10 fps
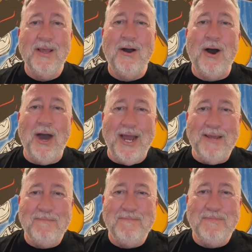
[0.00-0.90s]
Hi,
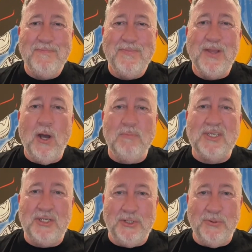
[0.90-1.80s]
I'm
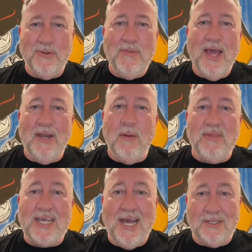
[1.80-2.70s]
Stu, and I'm
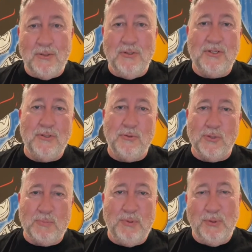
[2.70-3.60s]
the cartoonist who
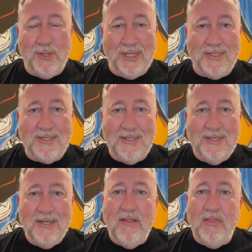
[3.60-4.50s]
draws Poo-Heads,
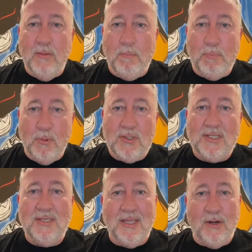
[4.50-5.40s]
the
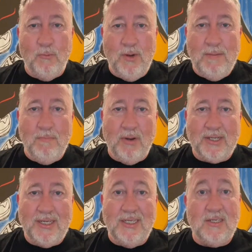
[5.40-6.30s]
books that are written by
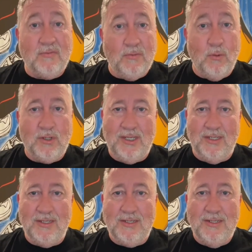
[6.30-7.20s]
kids for
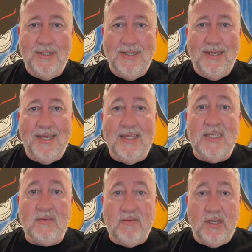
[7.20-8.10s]
kids. In
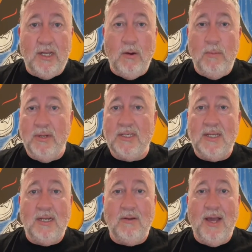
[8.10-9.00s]
this video, I'm going to
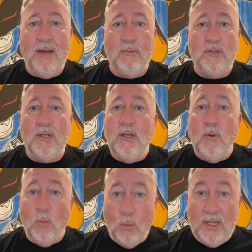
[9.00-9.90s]
tell you how
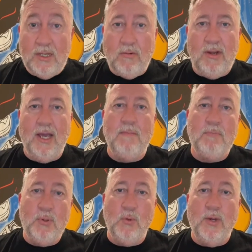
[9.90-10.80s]
we create
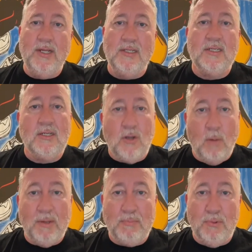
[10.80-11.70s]
Poo-Heads
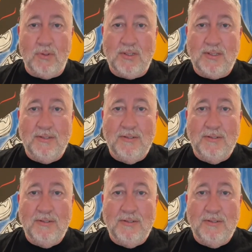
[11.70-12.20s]
comic books.